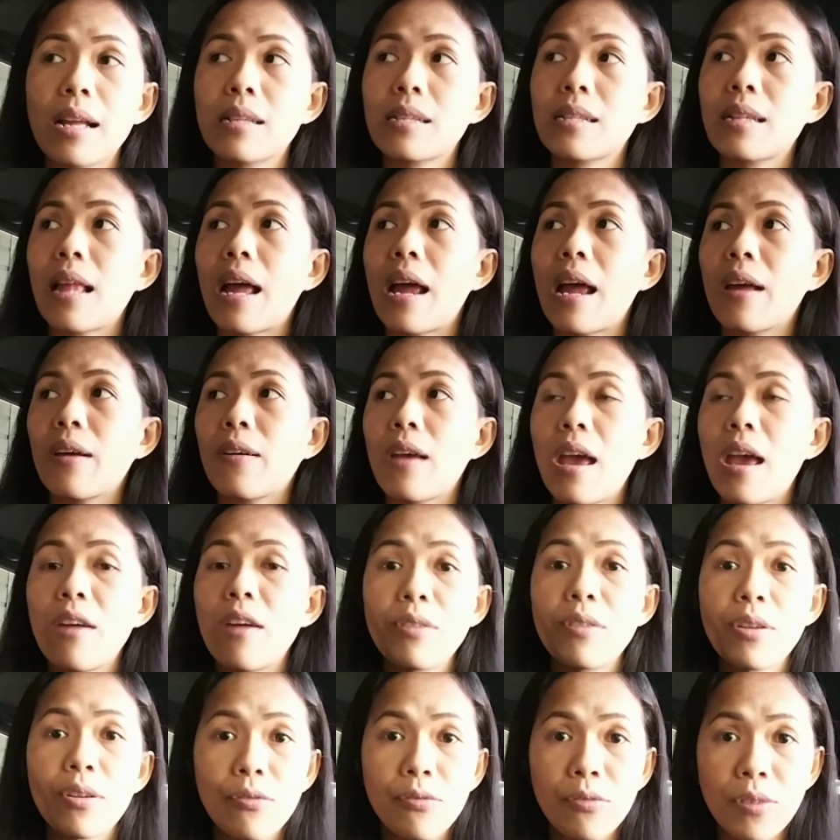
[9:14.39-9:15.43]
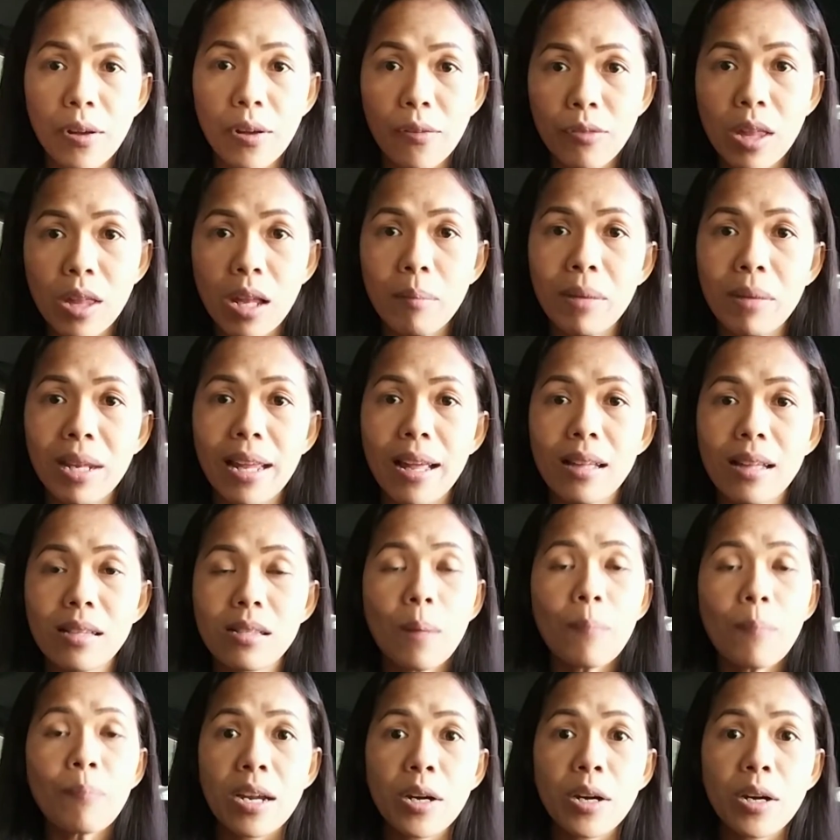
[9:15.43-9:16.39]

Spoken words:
It's like every 15 minutes.